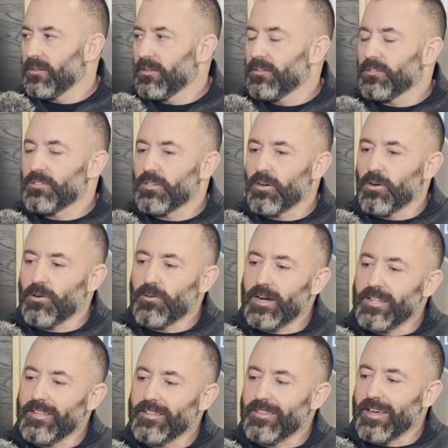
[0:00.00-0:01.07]
So I
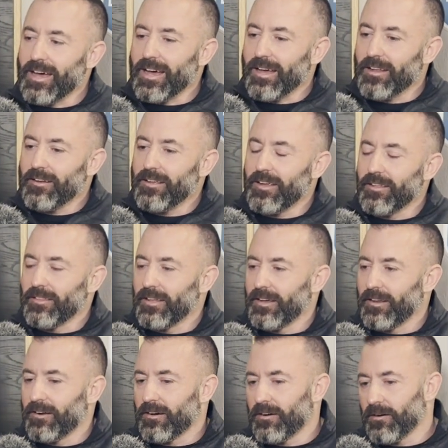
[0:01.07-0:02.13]
did that, and
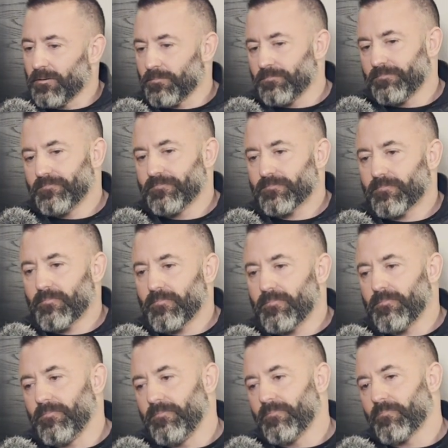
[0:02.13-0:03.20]
then
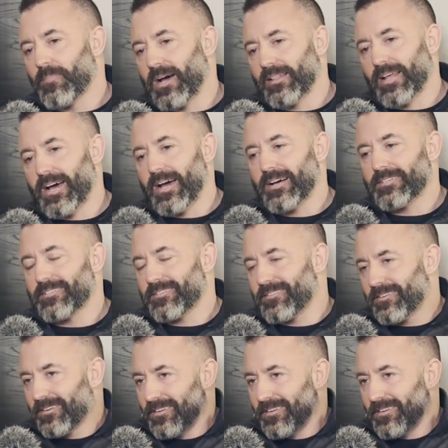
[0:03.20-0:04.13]
my last,